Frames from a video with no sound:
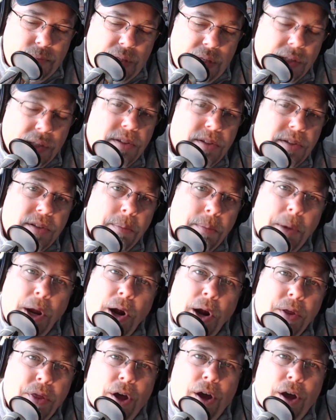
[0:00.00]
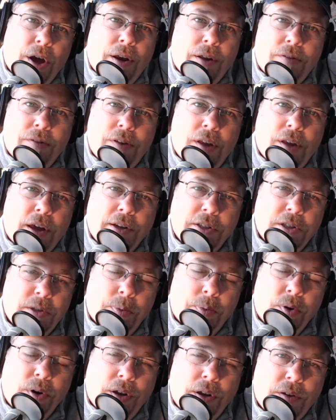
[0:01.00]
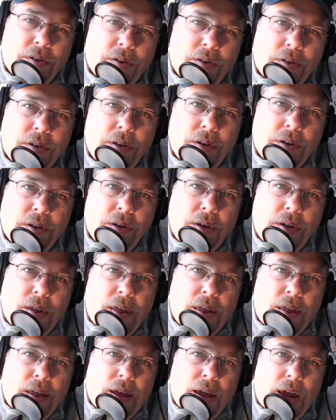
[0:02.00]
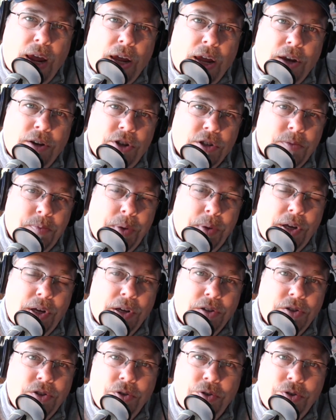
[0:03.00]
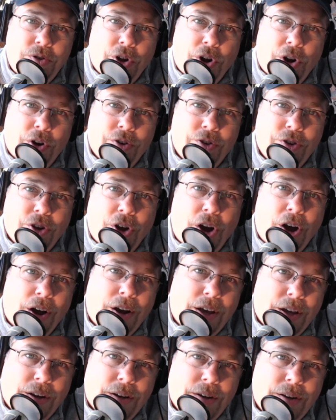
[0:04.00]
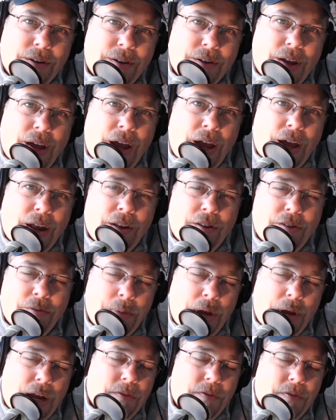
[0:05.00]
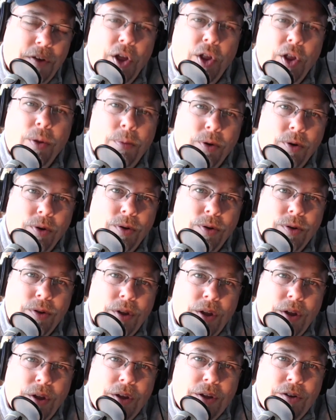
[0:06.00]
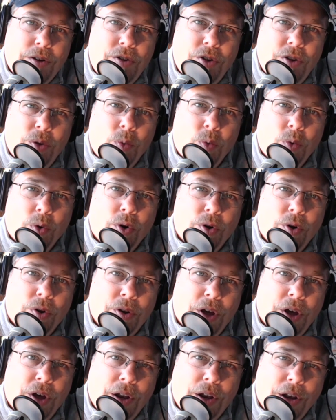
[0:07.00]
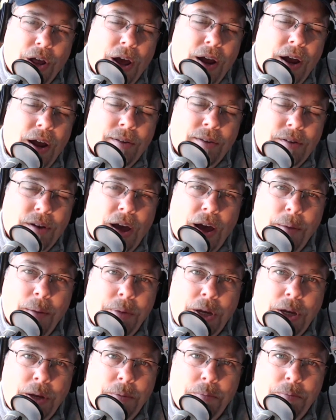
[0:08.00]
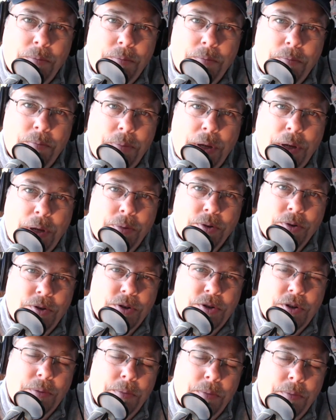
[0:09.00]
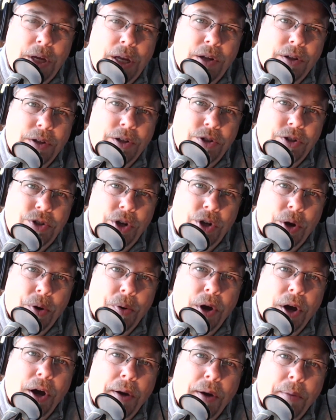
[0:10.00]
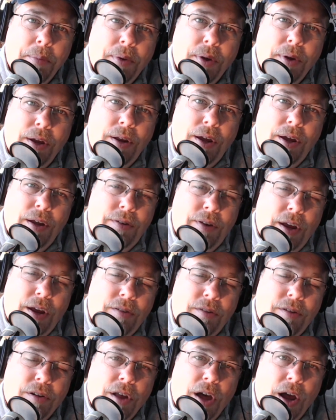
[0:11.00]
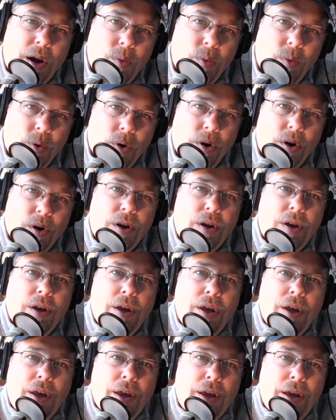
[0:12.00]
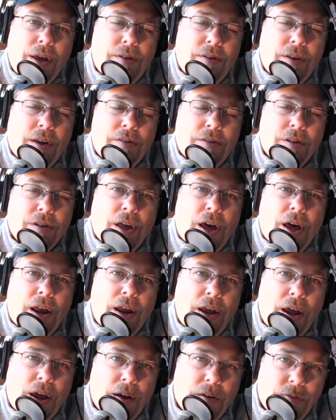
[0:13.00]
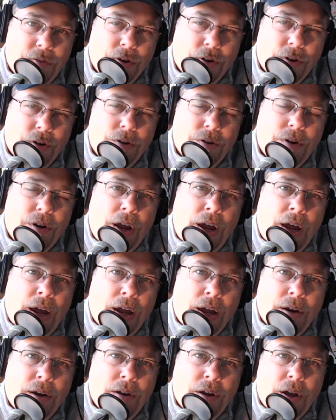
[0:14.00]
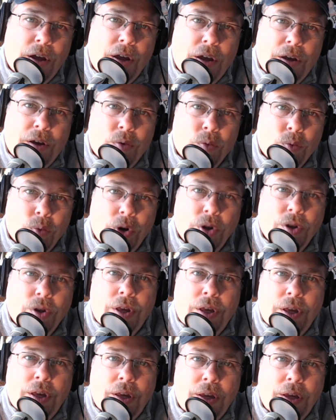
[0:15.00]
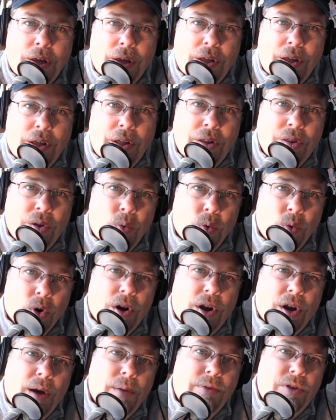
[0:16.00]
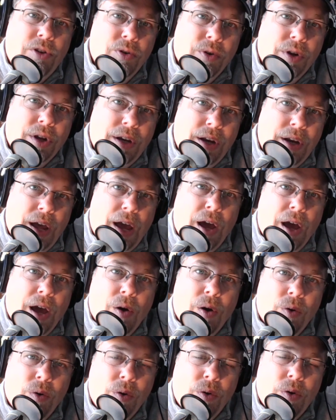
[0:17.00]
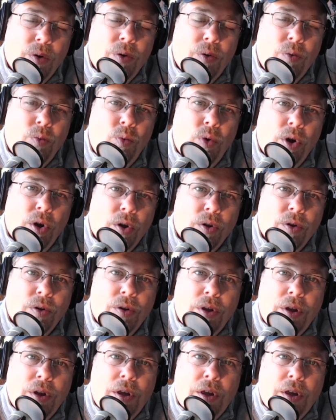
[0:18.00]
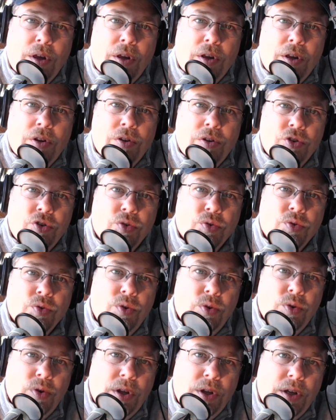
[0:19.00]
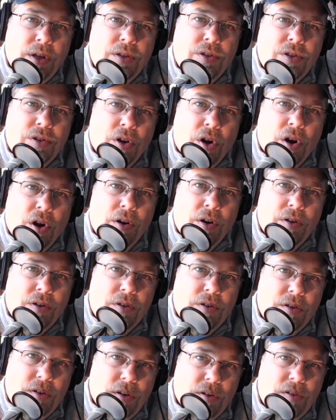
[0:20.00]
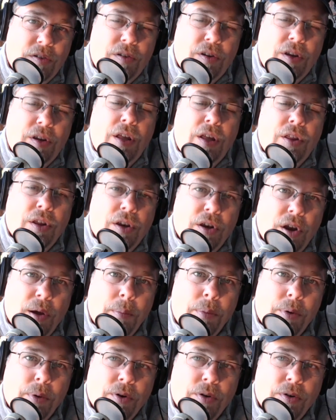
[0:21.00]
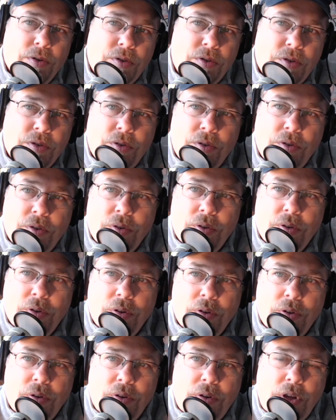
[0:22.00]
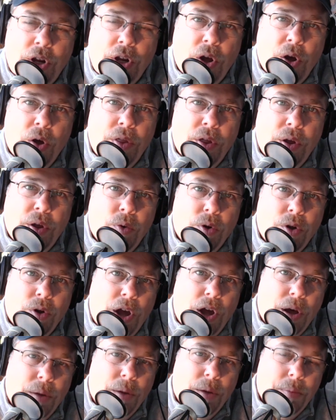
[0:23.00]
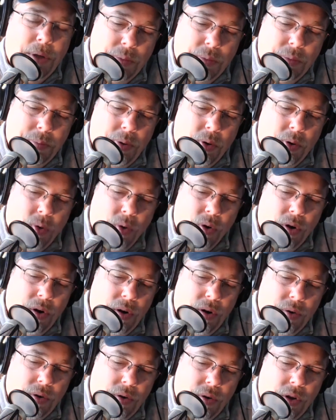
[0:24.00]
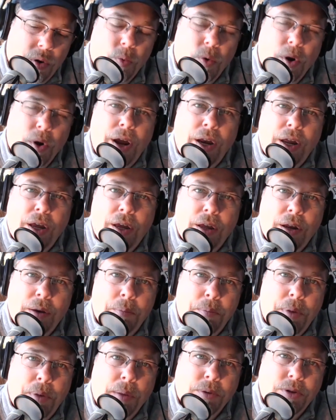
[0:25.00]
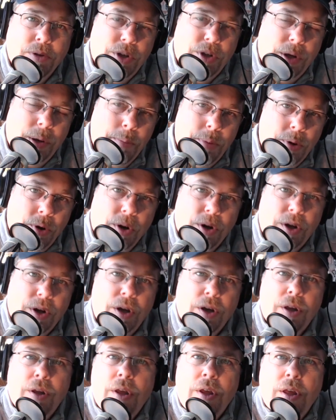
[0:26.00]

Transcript: this is a marathon. It's not a sprint. And just because you start talking and it's made available to the world online does not mean people just immediately show up. It takes a lot of work. It takes a lot of effort. And really, the work I'm doing now will truly start to see the numbers, that will help me support, writing and publishing a book,